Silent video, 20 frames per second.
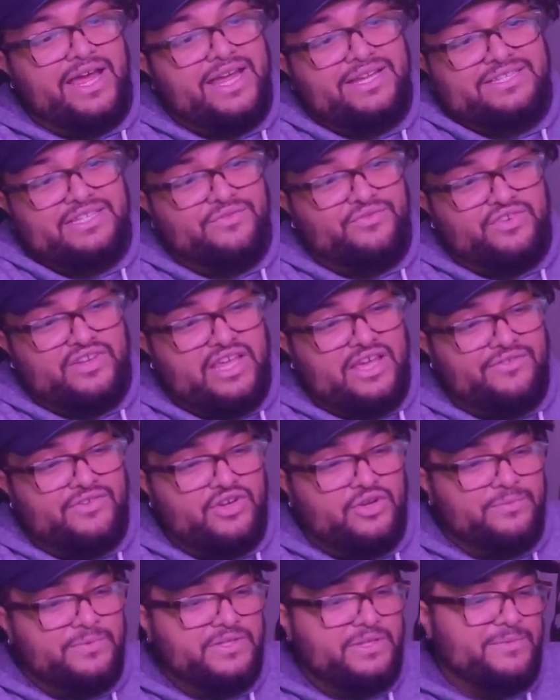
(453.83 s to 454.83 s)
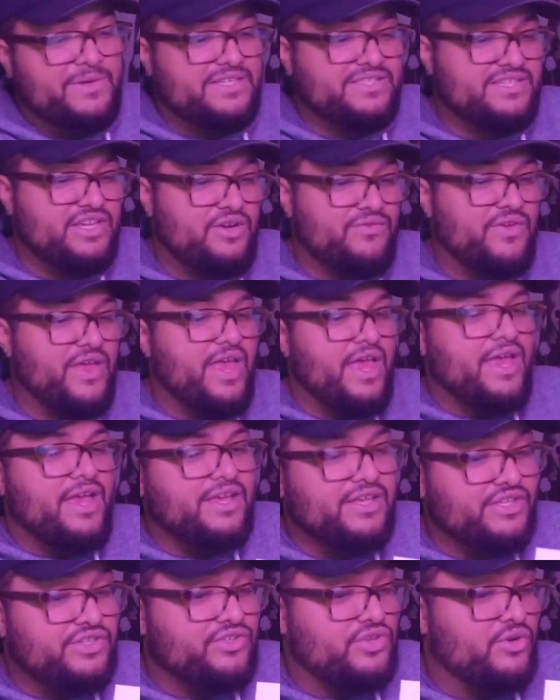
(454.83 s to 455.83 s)
I definitely haven't opened it myself.
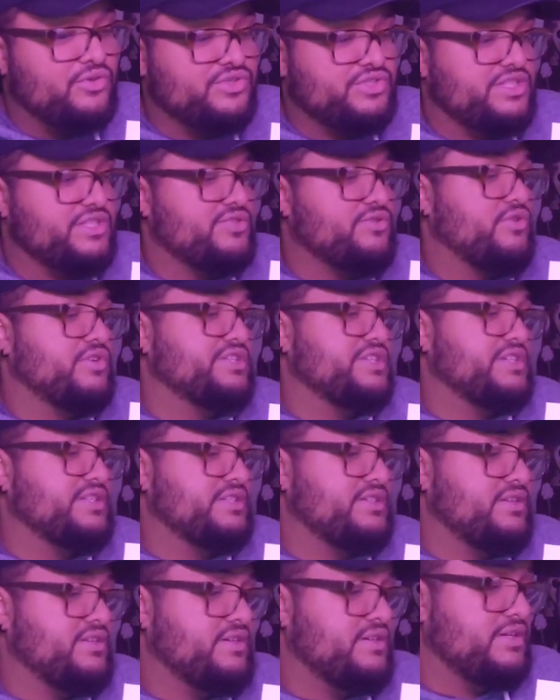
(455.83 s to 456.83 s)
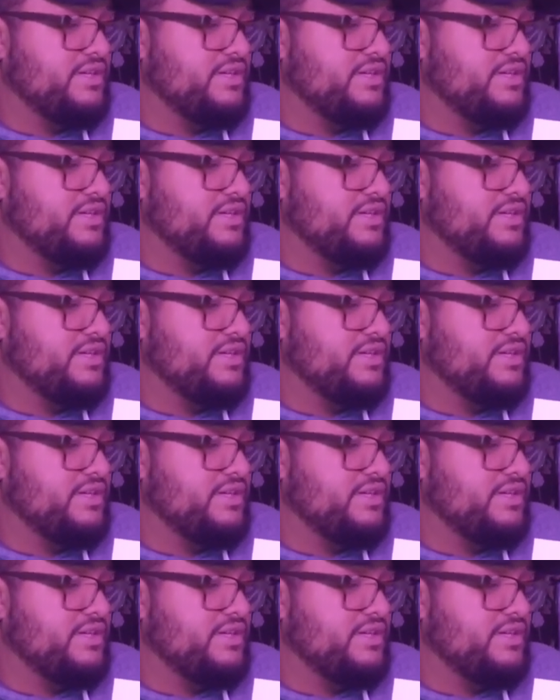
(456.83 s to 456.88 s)
Yo, she's gorgeous.